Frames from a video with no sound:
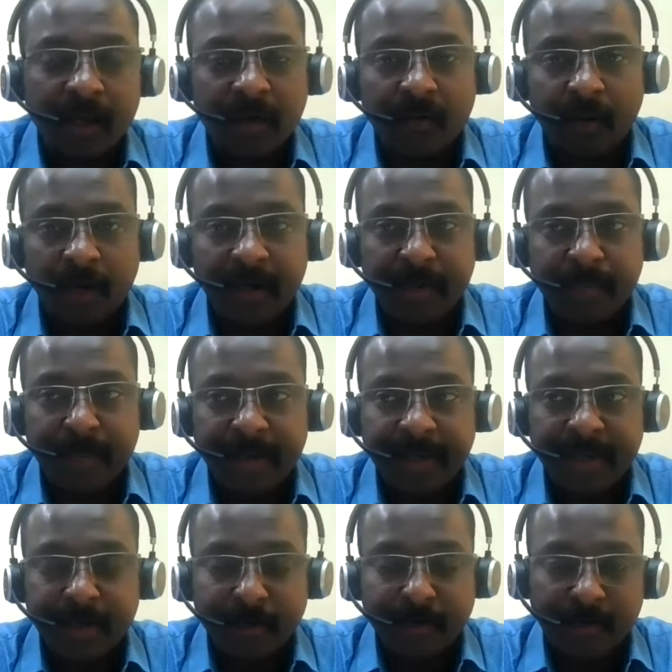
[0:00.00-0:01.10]
quality
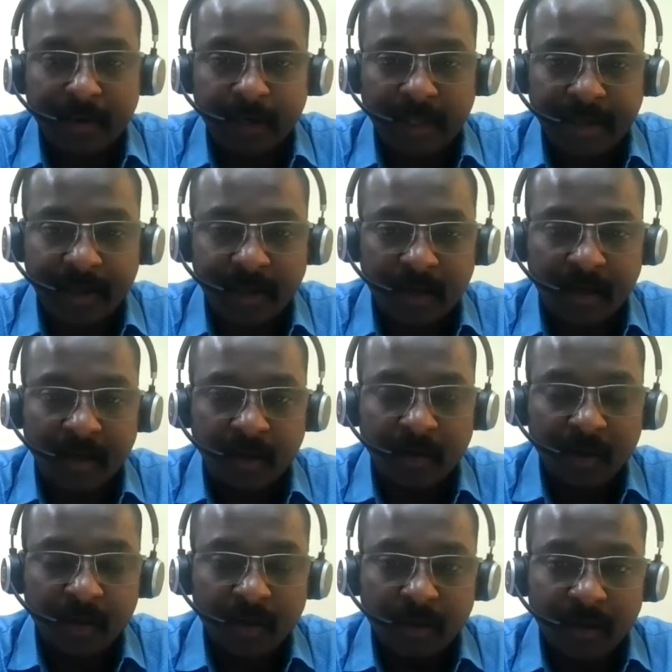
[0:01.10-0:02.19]
meeting. Like
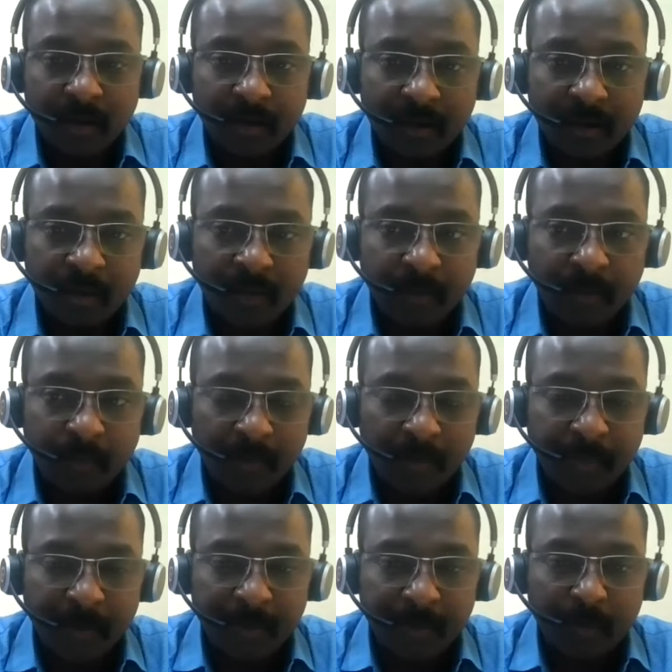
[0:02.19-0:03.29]

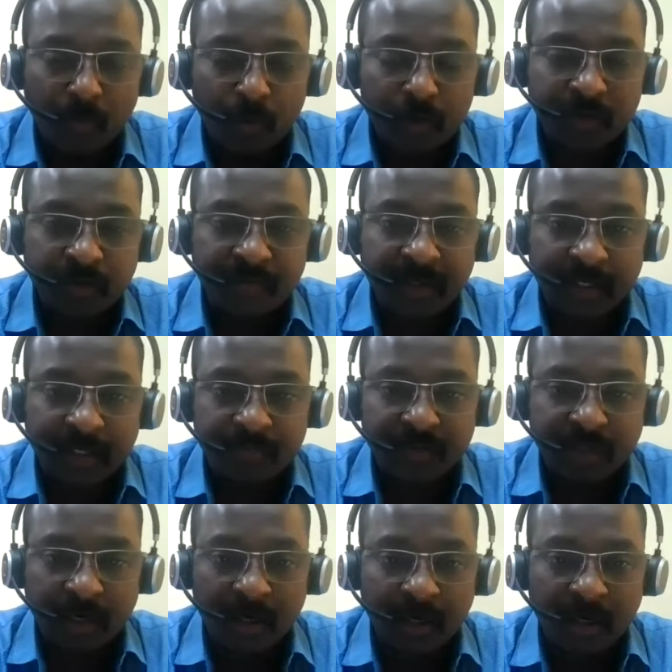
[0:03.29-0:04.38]
people, most of the
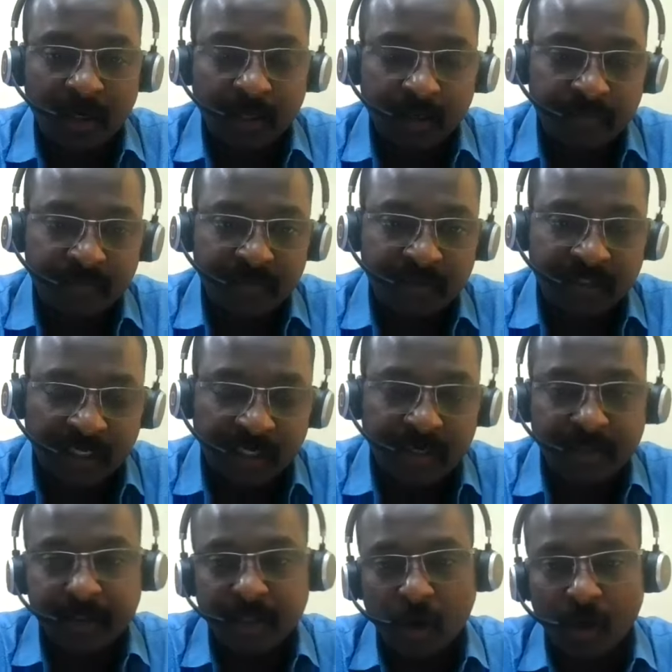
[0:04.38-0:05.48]
clubs are
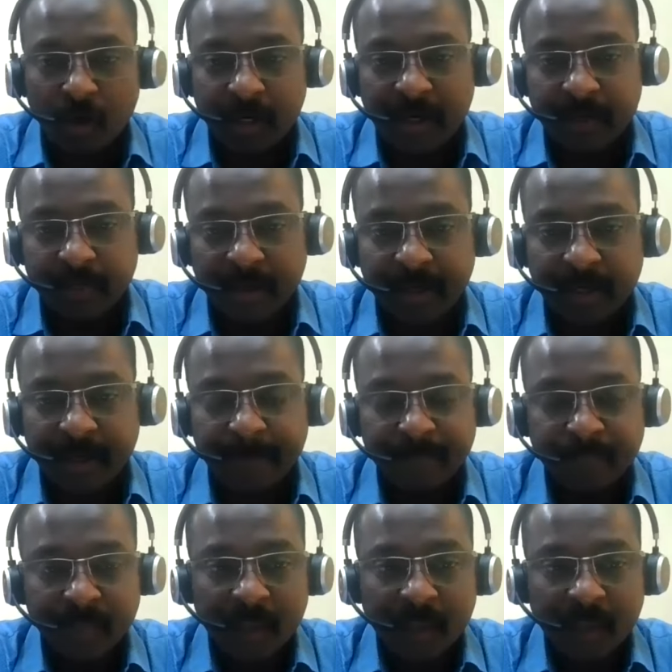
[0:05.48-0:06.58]
still in the online meeting
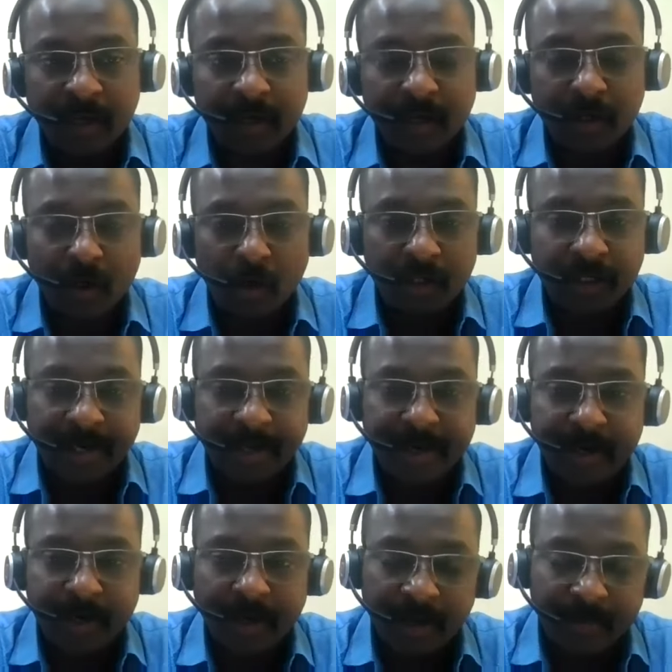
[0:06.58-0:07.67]
and not
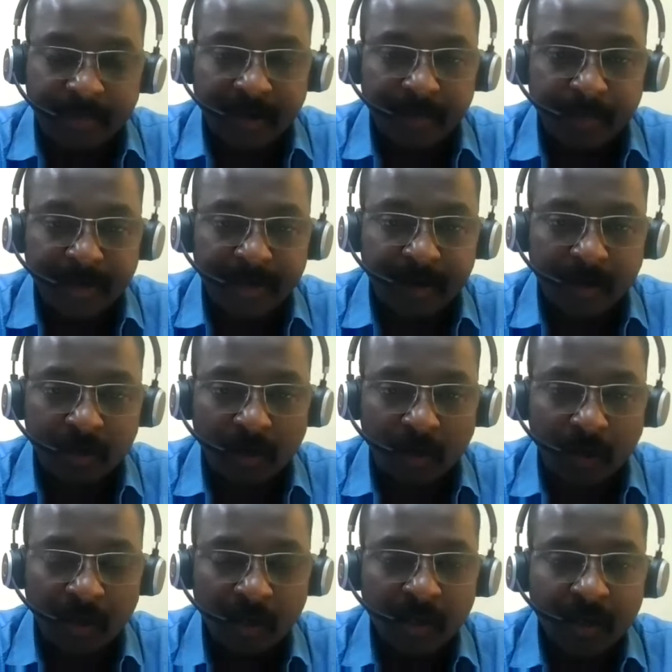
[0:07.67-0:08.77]
trying hybrid meeting at
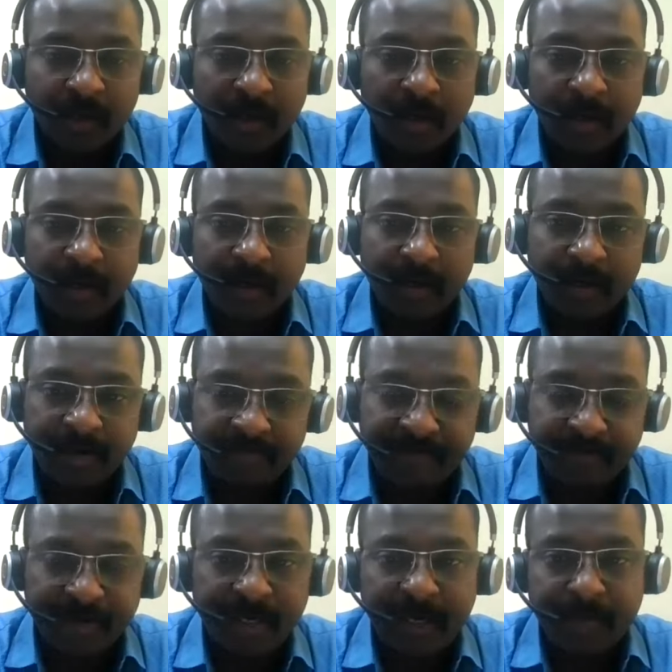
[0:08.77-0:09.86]
all. And
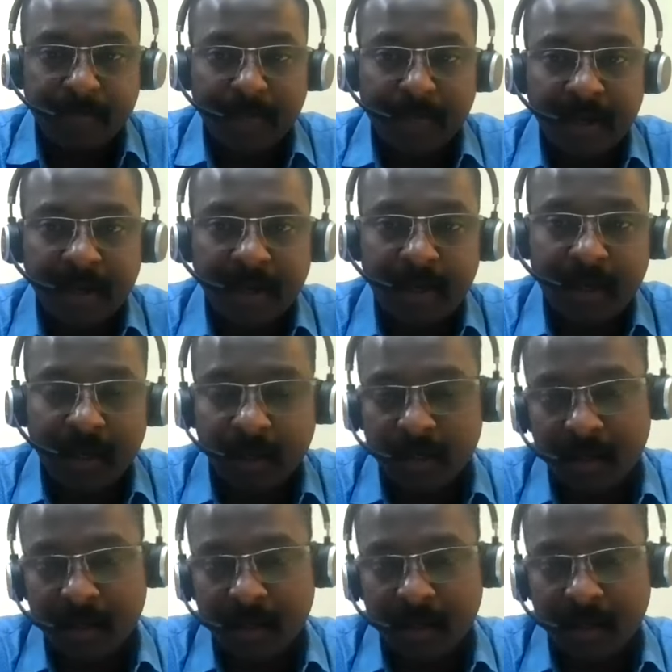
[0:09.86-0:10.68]
definitely, my